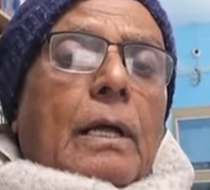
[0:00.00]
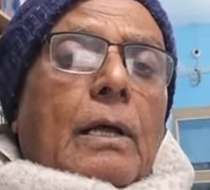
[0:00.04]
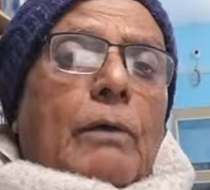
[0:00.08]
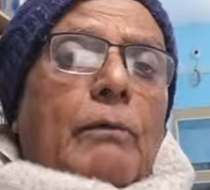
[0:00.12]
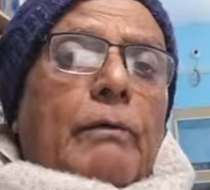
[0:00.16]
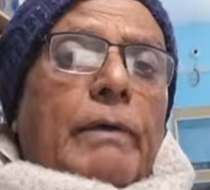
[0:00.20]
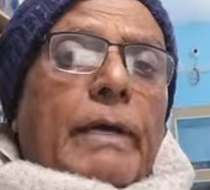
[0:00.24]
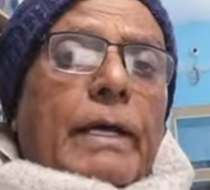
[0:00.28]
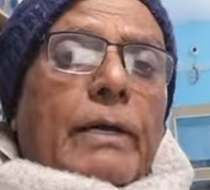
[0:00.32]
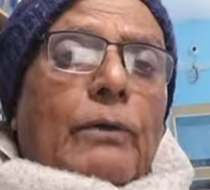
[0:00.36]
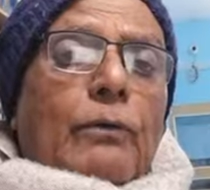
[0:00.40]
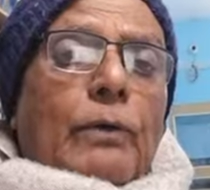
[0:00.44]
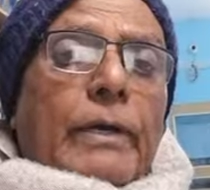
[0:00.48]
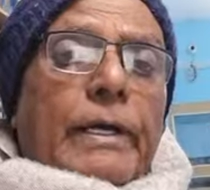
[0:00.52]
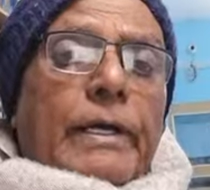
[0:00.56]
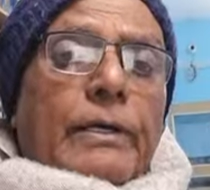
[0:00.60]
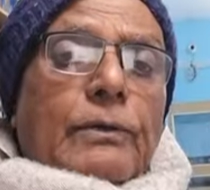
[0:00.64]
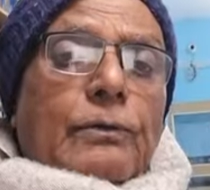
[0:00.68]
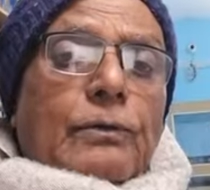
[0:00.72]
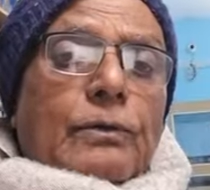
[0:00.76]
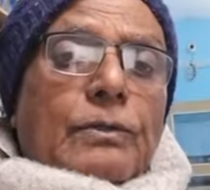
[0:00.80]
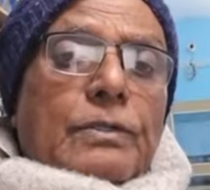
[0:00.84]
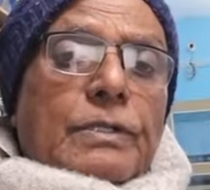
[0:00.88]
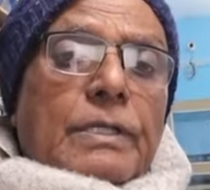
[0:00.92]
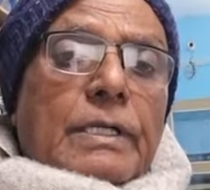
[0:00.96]
we are going
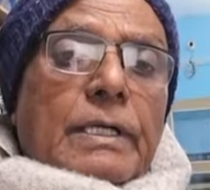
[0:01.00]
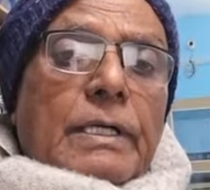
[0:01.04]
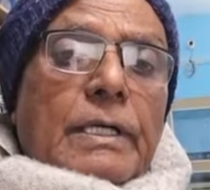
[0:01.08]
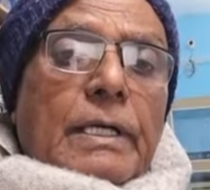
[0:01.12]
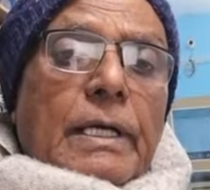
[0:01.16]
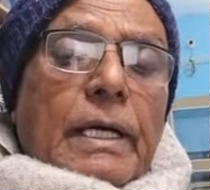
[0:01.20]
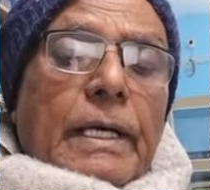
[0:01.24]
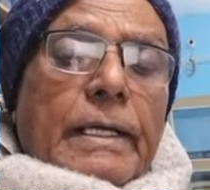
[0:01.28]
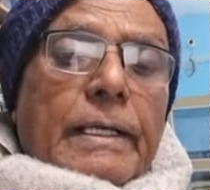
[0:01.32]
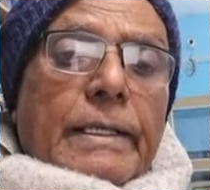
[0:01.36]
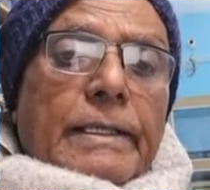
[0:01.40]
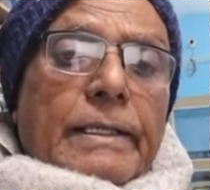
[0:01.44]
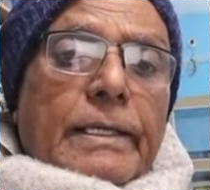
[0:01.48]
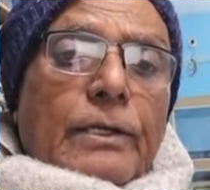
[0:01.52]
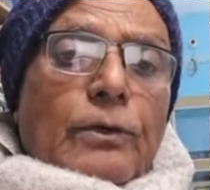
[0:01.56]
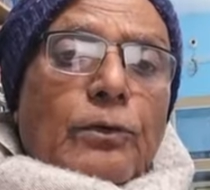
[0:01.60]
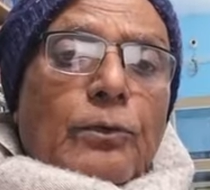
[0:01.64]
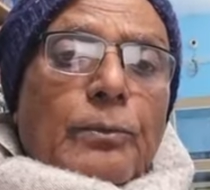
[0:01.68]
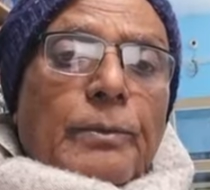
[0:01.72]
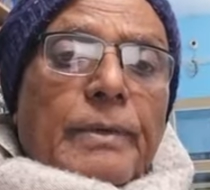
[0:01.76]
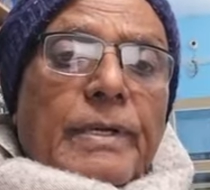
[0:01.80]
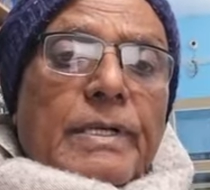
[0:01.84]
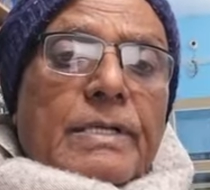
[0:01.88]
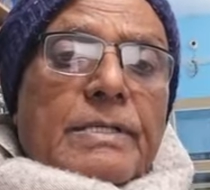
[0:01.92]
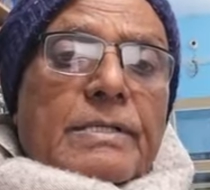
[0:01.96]
to see another
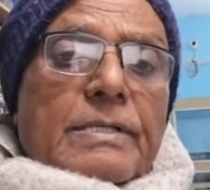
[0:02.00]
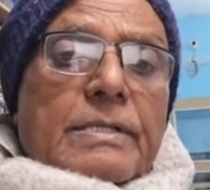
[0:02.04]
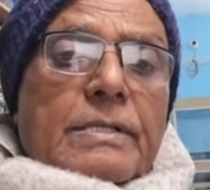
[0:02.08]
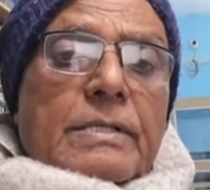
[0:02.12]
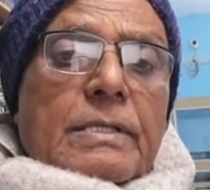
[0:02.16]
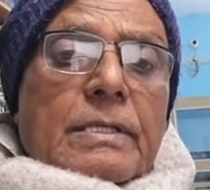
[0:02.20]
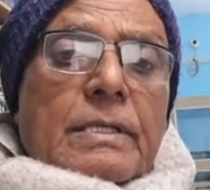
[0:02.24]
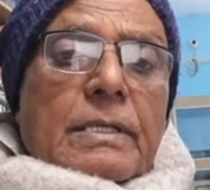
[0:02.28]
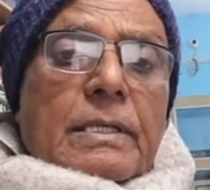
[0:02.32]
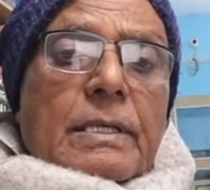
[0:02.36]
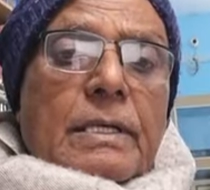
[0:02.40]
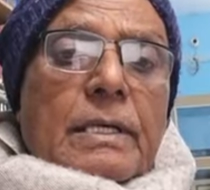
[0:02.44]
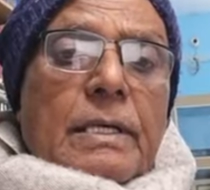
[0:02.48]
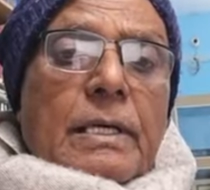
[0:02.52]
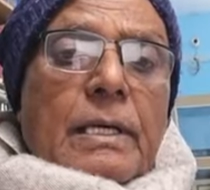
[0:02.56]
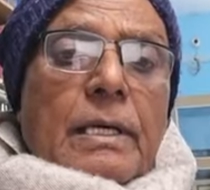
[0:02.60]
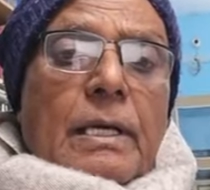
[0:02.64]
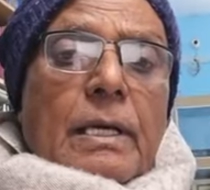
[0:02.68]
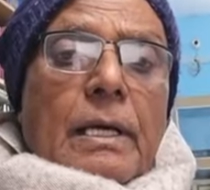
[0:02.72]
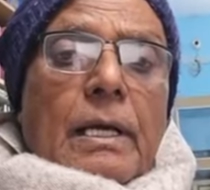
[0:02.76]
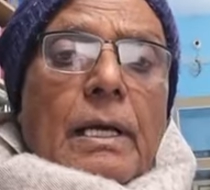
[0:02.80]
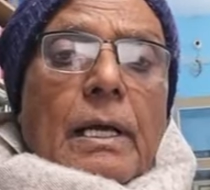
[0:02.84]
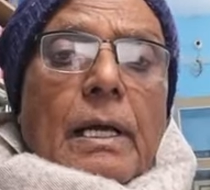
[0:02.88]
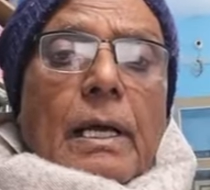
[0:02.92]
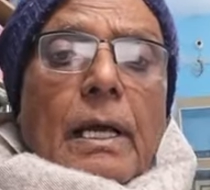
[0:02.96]
rubrics.
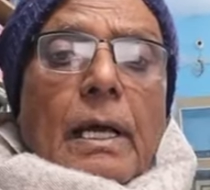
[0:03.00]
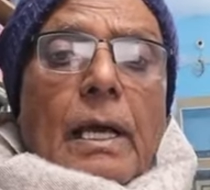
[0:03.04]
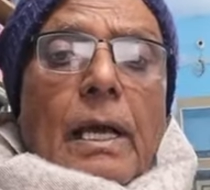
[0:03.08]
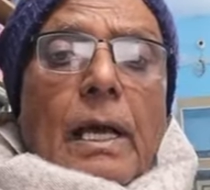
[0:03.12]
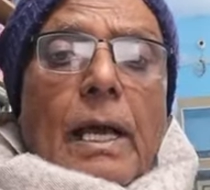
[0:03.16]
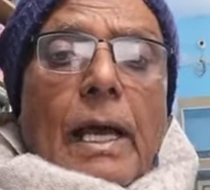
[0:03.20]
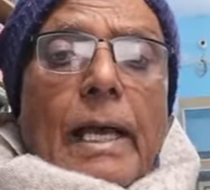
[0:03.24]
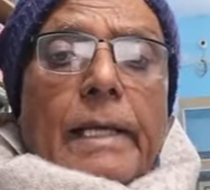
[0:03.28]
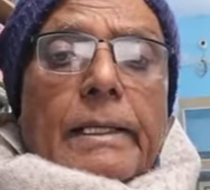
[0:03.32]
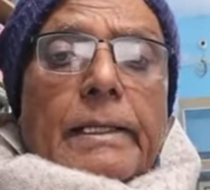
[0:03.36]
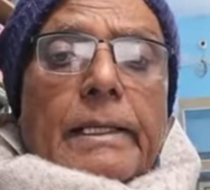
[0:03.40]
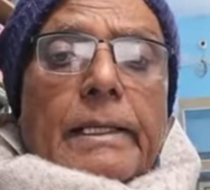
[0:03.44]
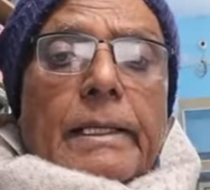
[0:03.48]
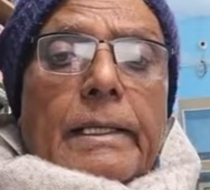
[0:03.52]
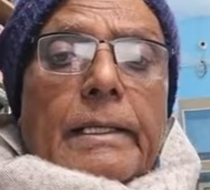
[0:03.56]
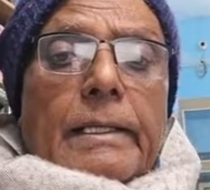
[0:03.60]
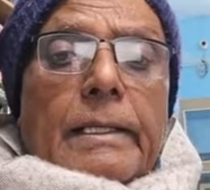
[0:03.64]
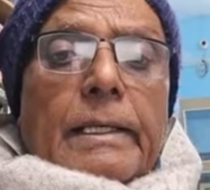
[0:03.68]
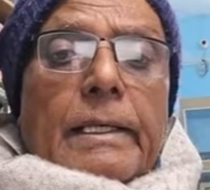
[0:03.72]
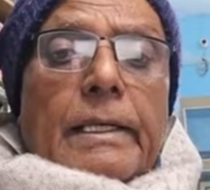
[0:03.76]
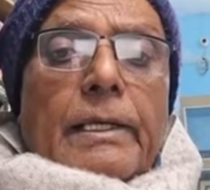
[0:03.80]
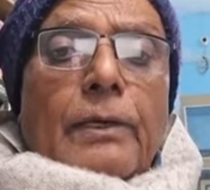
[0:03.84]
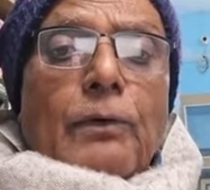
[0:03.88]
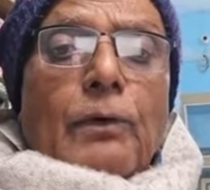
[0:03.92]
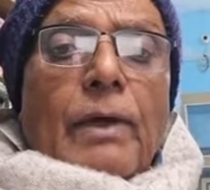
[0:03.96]
I think
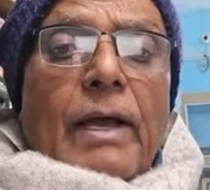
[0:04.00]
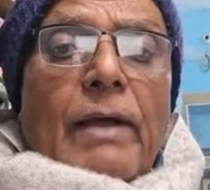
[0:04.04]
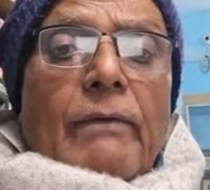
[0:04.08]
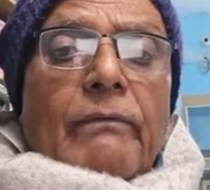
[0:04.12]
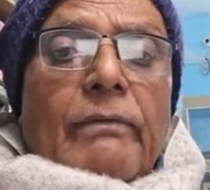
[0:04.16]
you